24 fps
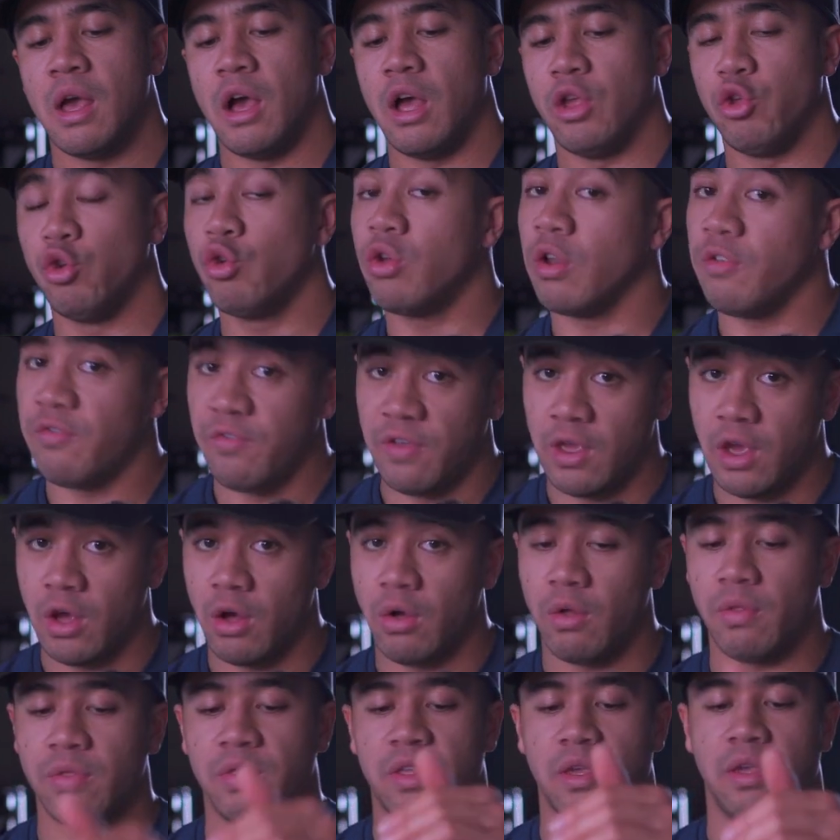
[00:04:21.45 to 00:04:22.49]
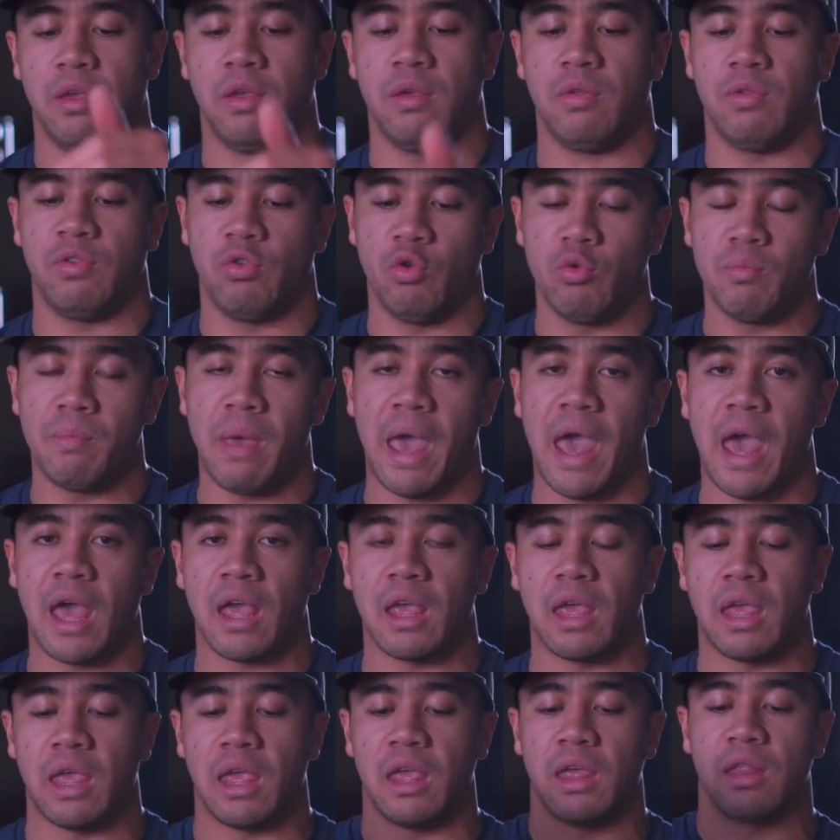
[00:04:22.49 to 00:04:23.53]
You can feel the Zoom bag
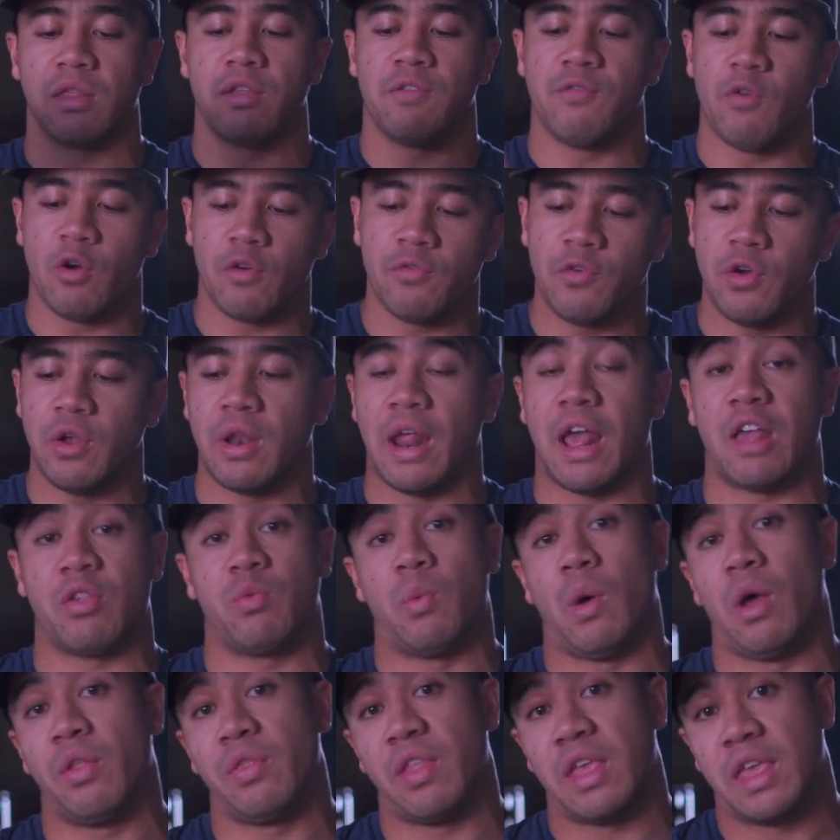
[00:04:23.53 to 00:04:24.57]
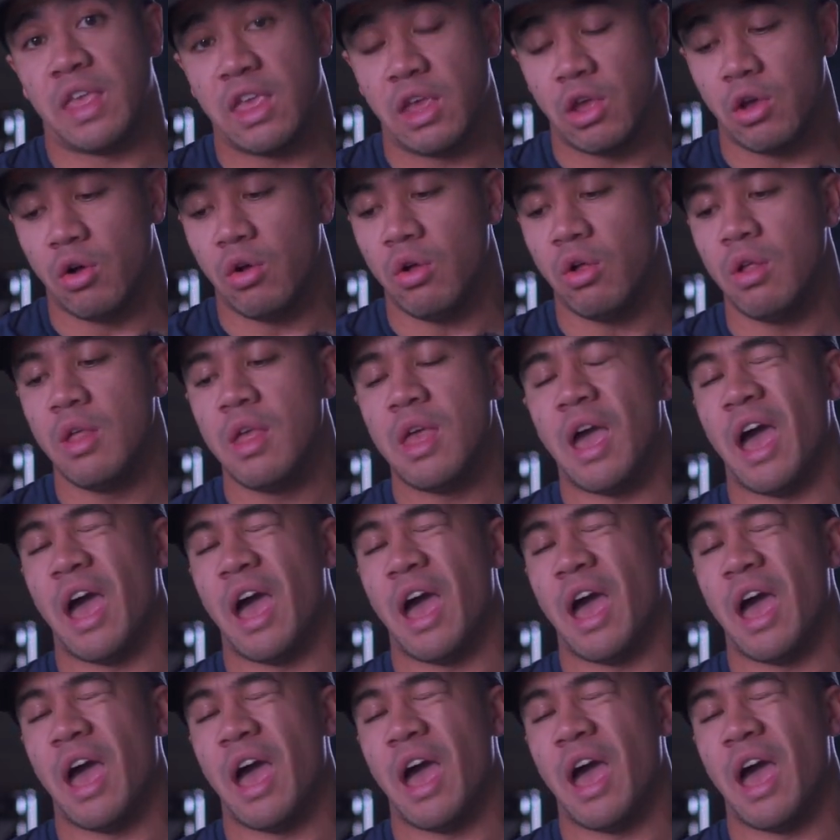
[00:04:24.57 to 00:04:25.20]
in the forefoot as well in the heel.